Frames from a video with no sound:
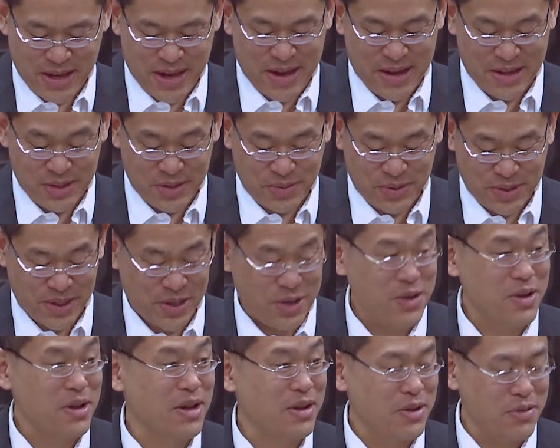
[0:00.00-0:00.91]
It's really
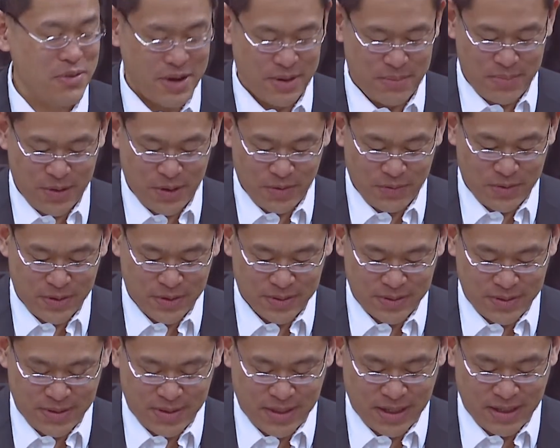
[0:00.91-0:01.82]
quite a
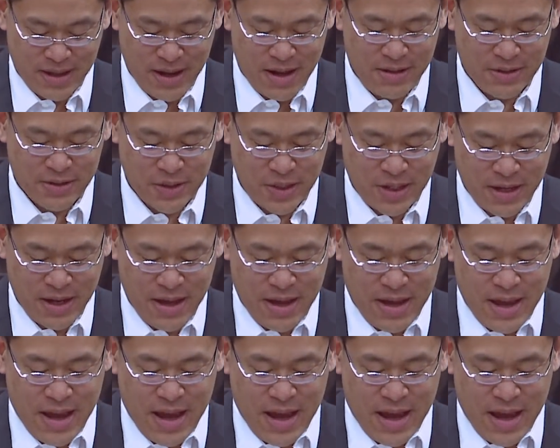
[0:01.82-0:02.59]
beautiful technology.